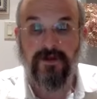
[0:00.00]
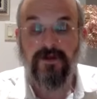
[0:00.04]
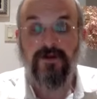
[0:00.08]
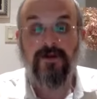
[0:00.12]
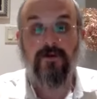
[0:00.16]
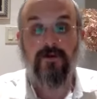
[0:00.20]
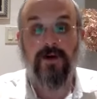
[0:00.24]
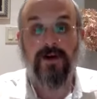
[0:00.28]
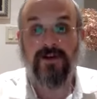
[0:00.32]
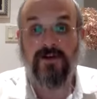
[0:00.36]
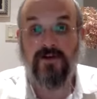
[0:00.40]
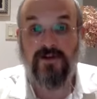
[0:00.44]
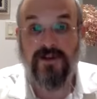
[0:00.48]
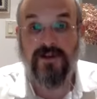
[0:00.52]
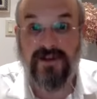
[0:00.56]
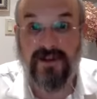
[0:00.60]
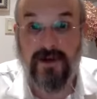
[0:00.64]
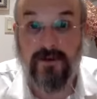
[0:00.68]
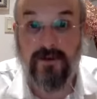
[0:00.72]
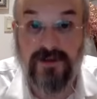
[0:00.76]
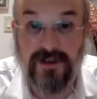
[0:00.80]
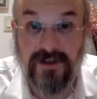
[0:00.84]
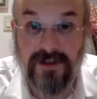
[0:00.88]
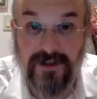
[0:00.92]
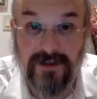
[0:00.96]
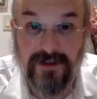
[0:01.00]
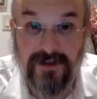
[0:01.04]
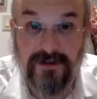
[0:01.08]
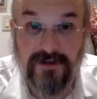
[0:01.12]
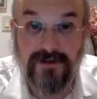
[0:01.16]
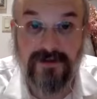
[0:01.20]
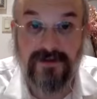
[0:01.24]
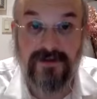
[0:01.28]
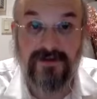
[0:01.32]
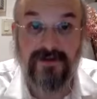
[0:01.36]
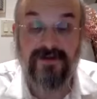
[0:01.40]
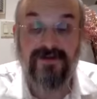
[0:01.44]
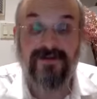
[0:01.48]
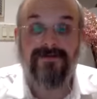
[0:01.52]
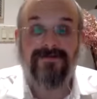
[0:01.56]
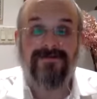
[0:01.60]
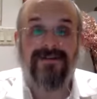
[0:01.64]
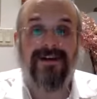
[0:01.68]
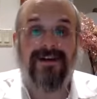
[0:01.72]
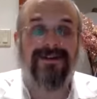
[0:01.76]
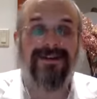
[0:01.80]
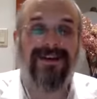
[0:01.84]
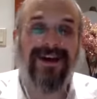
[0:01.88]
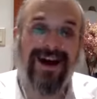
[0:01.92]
Right? So the assumption is that the